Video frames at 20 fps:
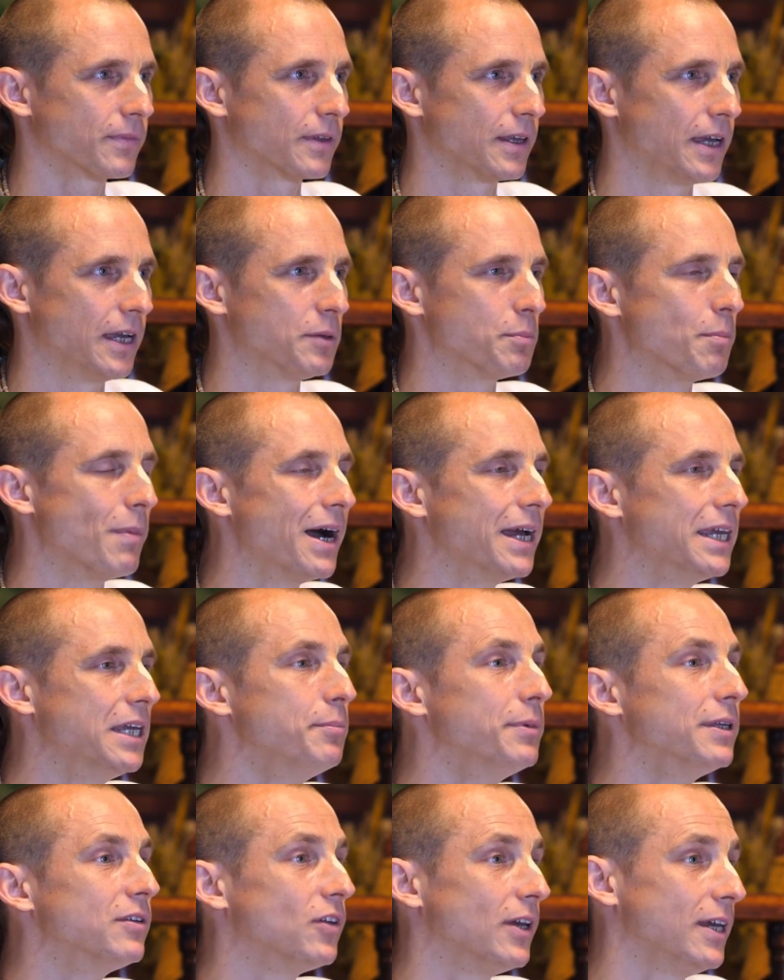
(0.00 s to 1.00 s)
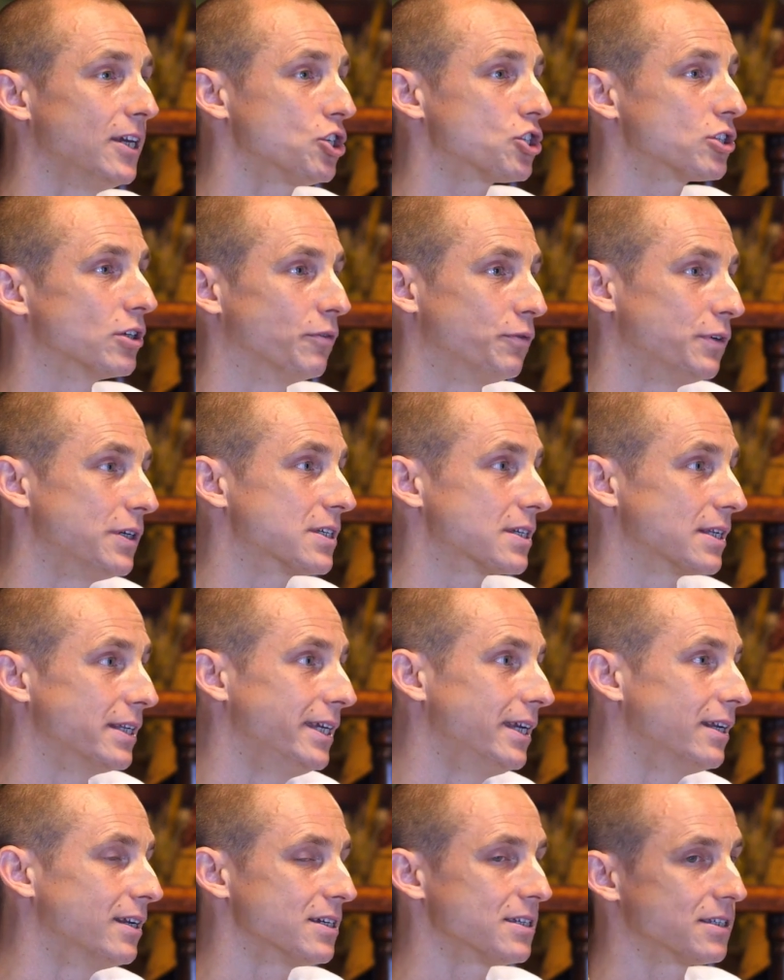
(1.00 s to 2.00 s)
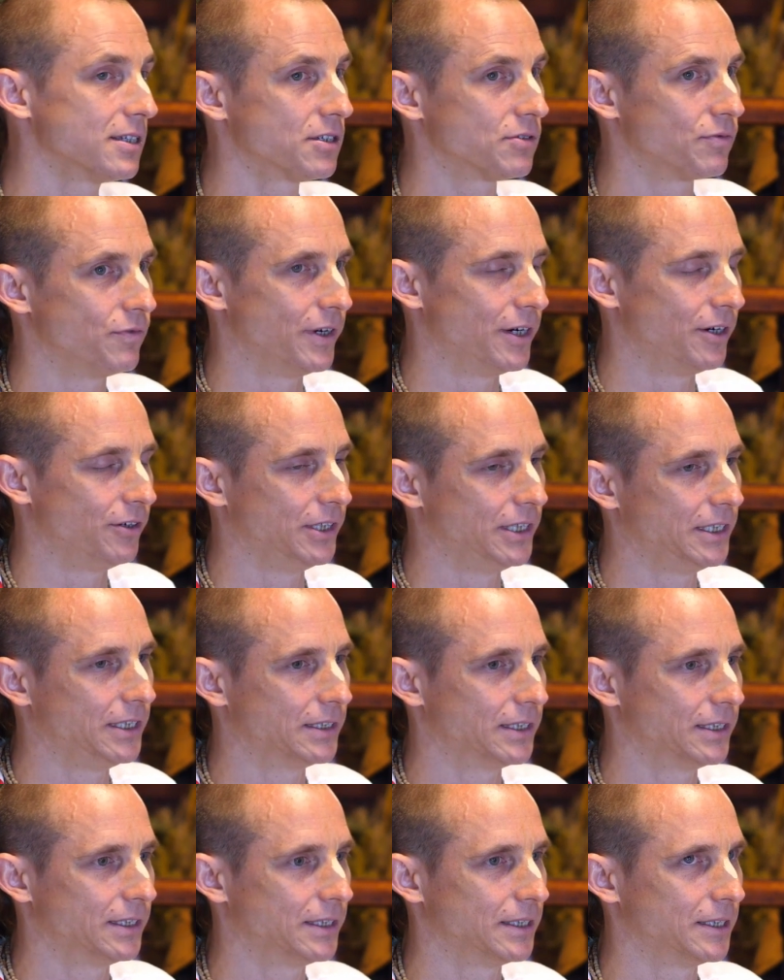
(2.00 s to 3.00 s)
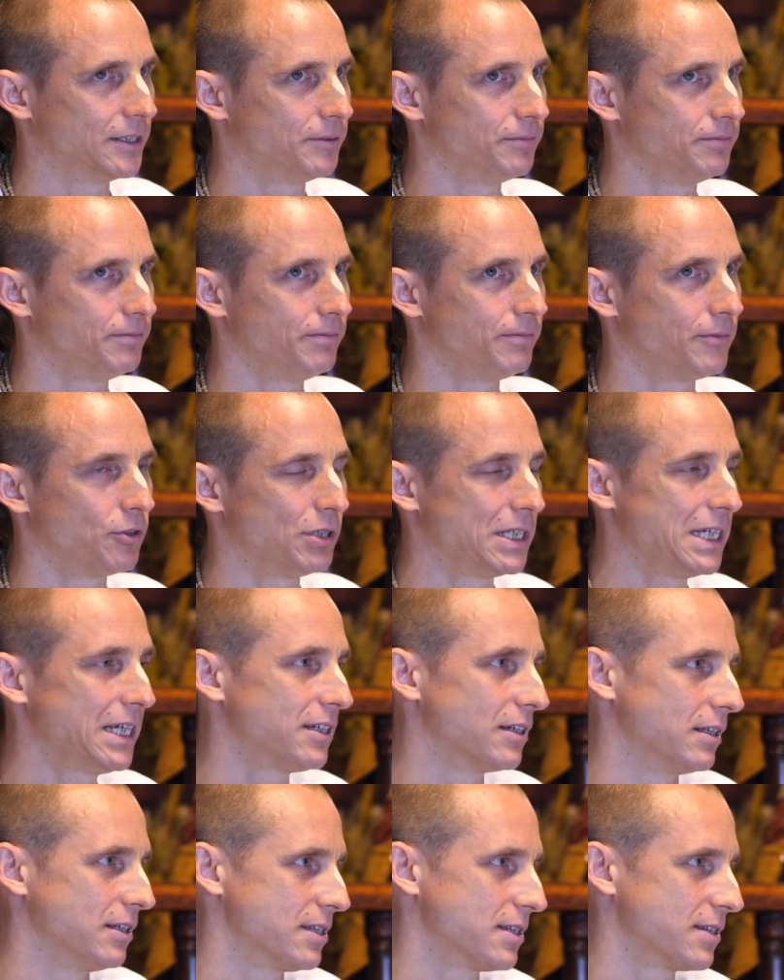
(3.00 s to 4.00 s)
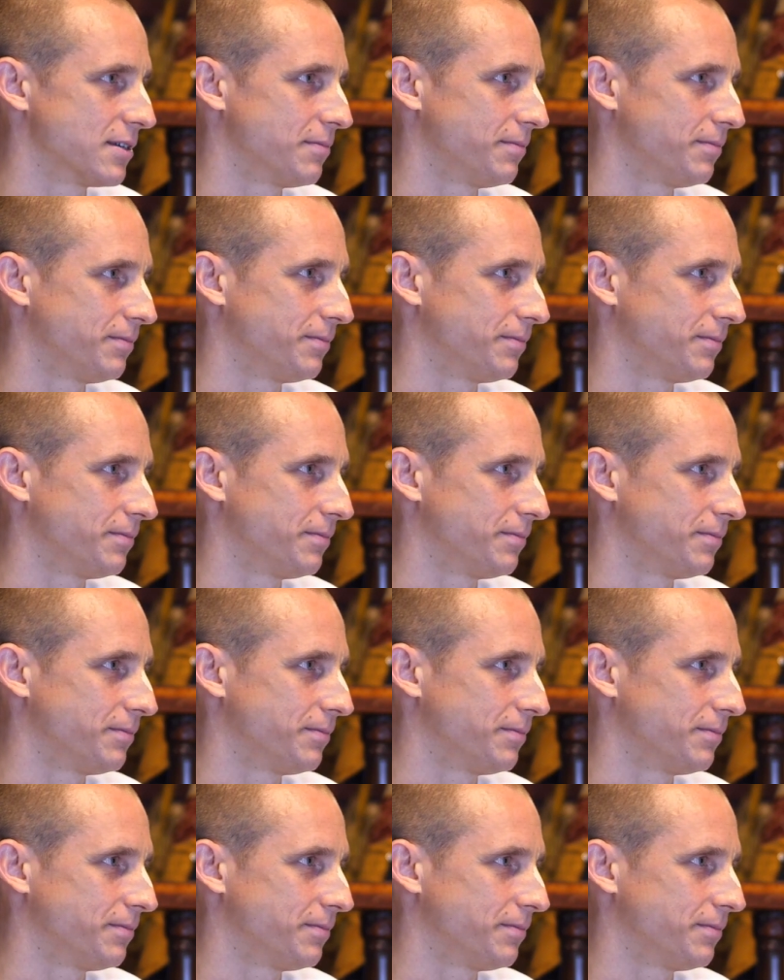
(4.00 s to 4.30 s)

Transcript: And my imitation of his leelas is very ridiculous.